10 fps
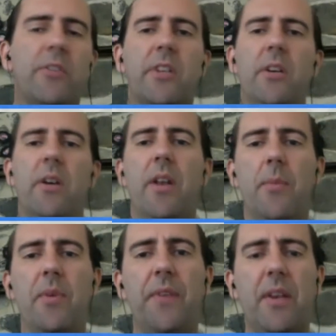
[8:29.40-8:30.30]
a
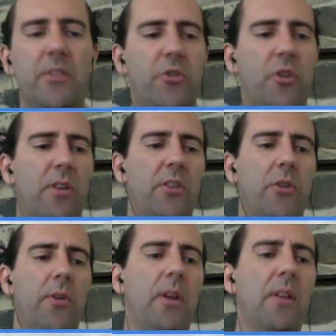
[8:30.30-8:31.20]
number of things that you can
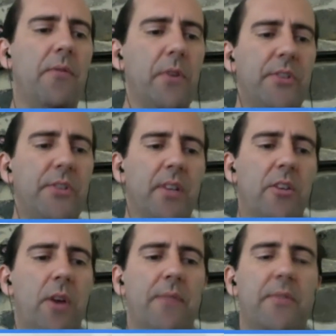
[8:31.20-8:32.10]
do, and the first thing
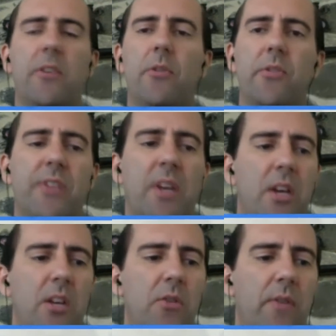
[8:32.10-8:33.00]
that you have to do is
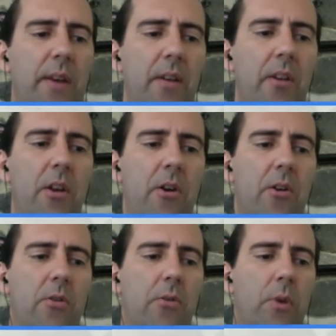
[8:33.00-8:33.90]
you've got to
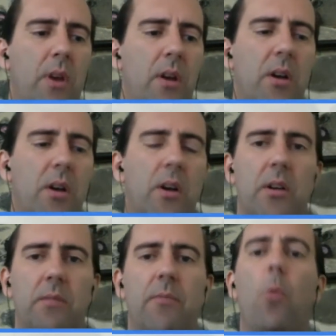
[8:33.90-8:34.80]
know
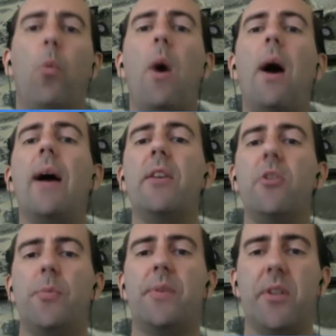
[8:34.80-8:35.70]
why
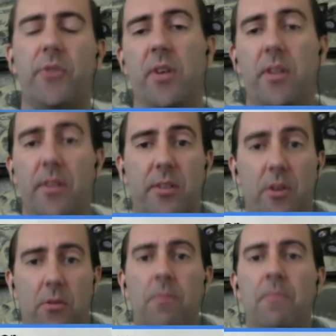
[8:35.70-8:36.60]
you potentially need this.
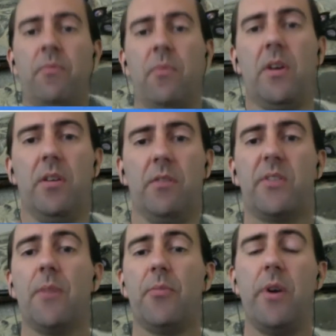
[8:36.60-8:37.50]
So
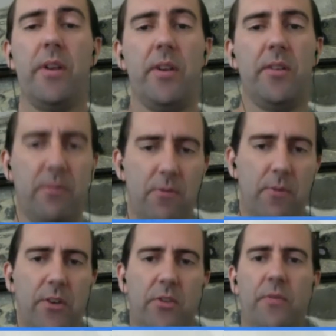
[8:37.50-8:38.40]
step one is
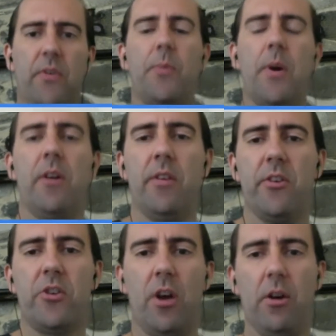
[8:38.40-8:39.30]
watch the first part of
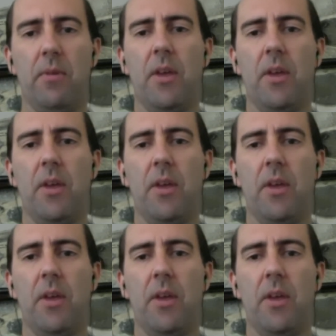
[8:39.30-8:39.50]
this show.